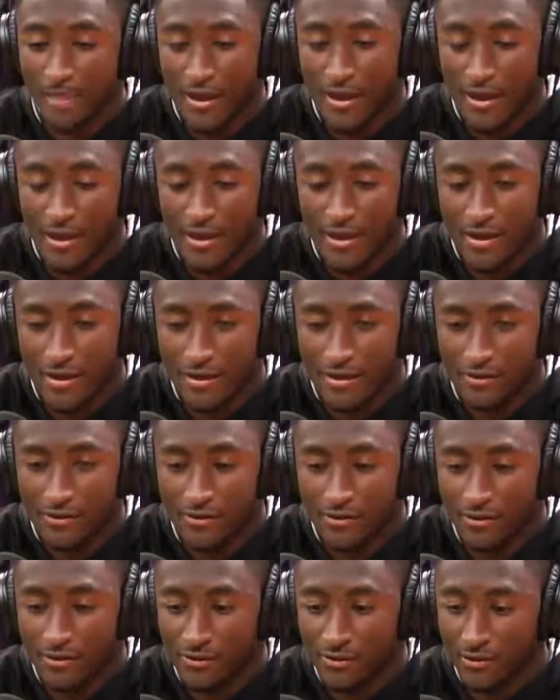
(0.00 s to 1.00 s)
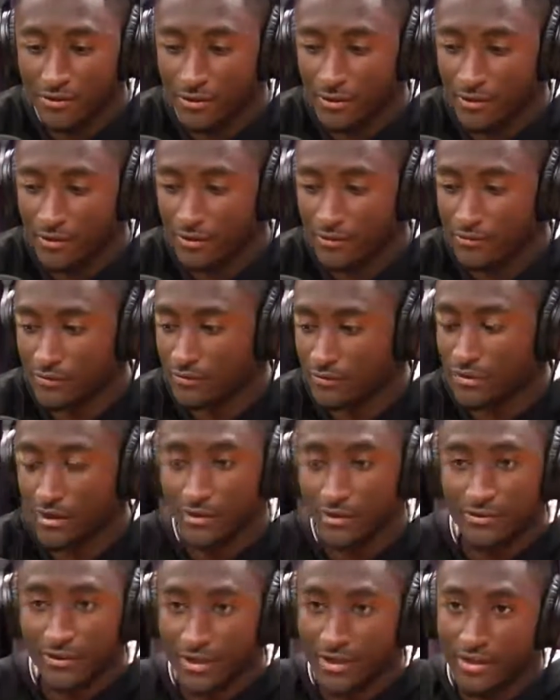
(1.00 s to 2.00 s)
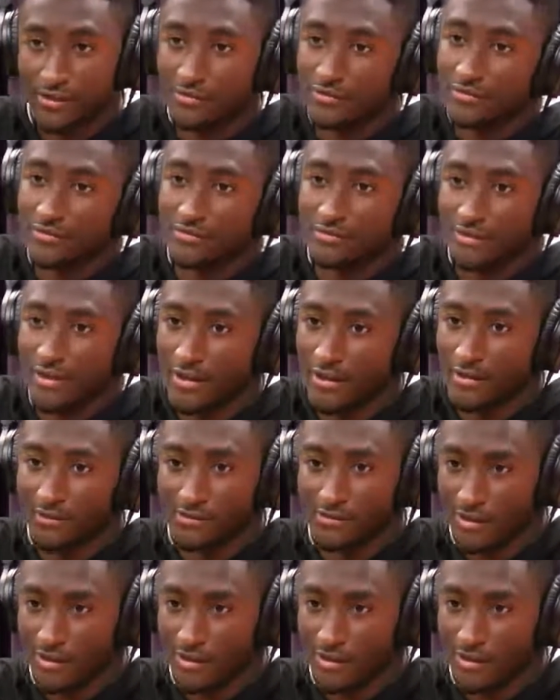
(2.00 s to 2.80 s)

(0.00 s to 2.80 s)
And there's selling tickets and